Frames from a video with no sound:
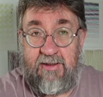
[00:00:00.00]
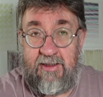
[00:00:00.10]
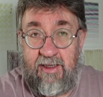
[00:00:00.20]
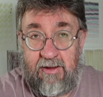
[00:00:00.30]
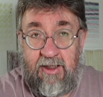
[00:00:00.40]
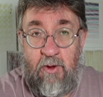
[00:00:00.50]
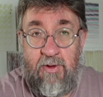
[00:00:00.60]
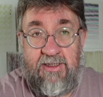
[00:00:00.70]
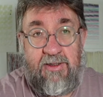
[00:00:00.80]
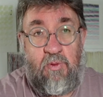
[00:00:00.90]
and I'll go
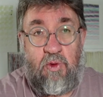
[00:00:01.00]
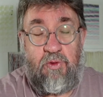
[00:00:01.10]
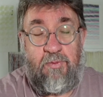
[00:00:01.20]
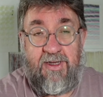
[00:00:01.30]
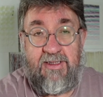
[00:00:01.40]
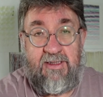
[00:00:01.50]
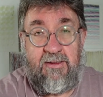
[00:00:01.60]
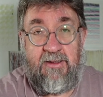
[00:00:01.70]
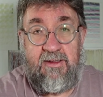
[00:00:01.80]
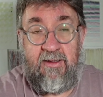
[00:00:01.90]
into oil
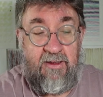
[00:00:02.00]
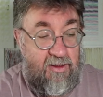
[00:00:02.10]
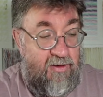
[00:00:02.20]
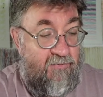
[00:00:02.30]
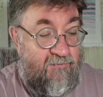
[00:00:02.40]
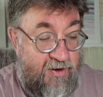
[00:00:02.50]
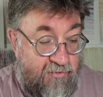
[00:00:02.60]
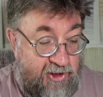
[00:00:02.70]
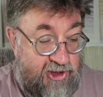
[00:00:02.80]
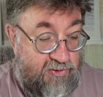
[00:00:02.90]
pastels
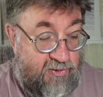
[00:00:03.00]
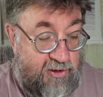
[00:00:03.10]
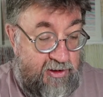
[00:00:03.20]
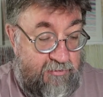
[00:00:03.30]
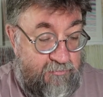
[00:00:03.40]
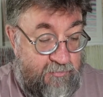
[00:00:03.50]
very shortly.